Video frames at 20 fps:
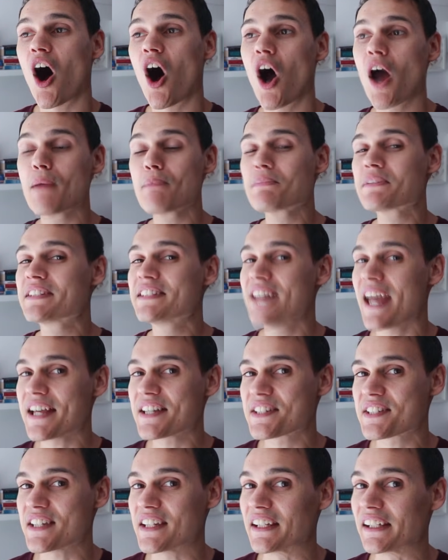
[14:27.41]
I'm
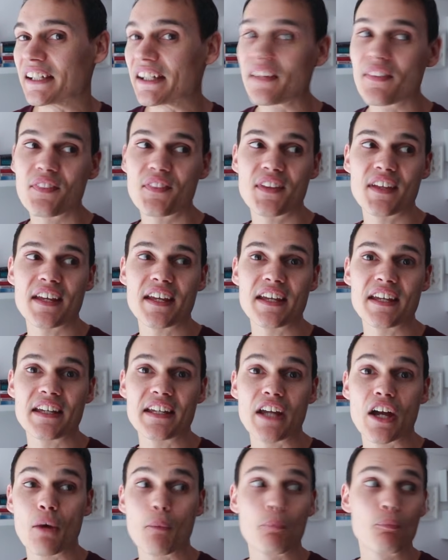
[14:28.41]
guessing
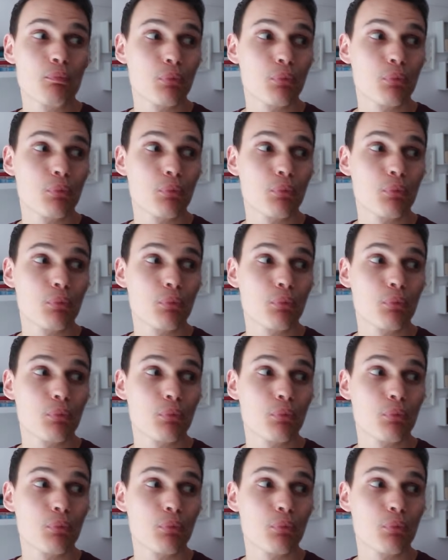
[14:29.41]
the